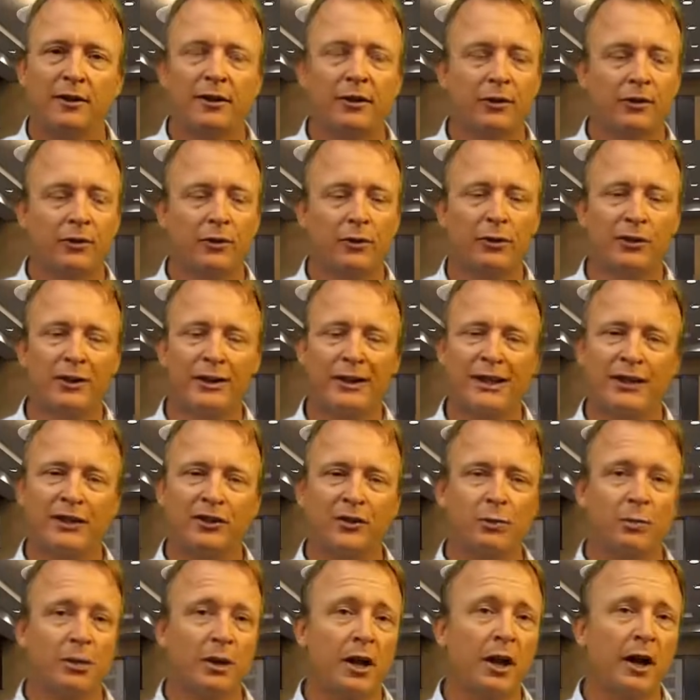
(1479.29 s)
You could do a
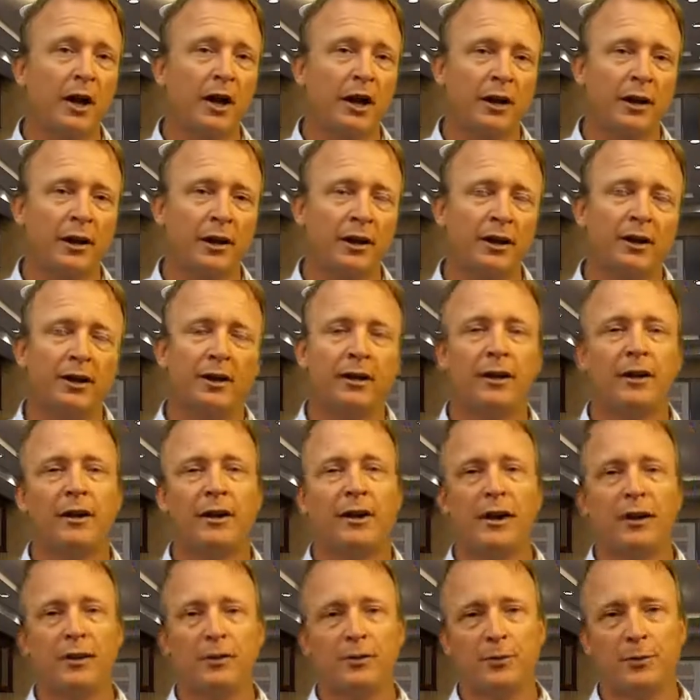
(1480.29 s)
niche blog
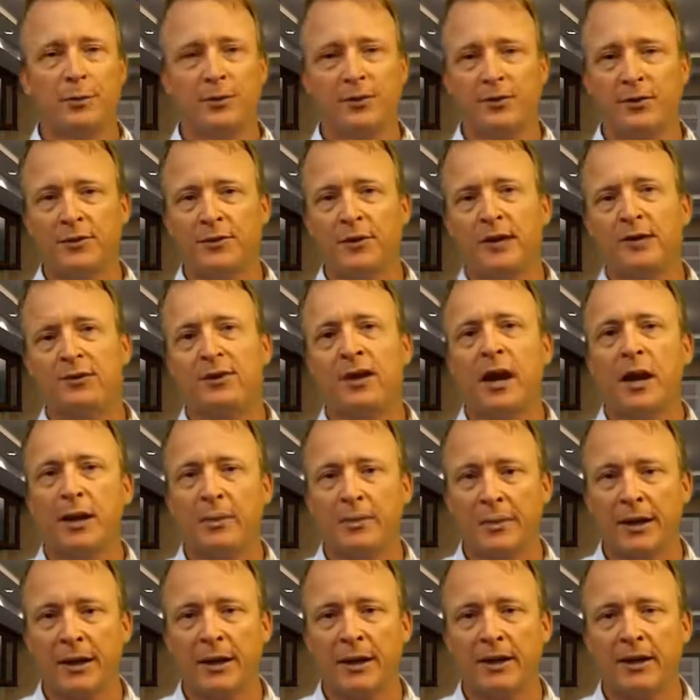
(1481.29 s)
on a specific
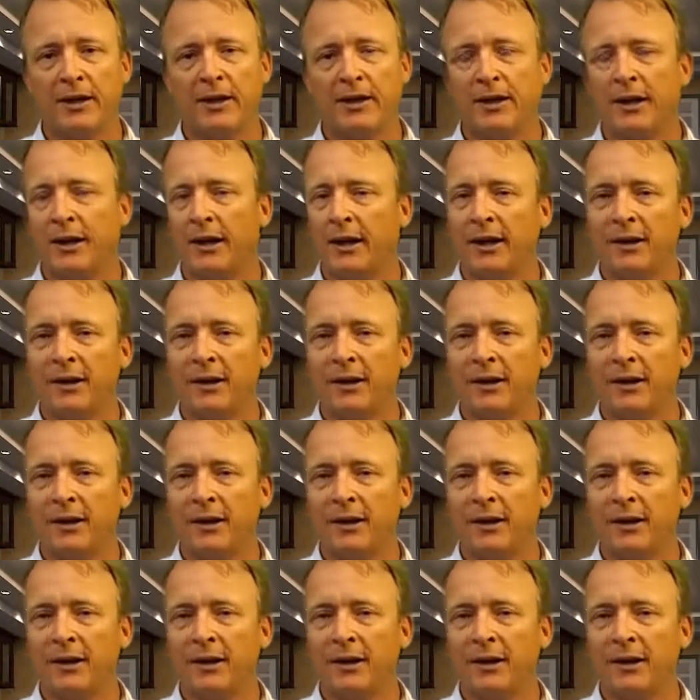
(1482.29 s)
topic,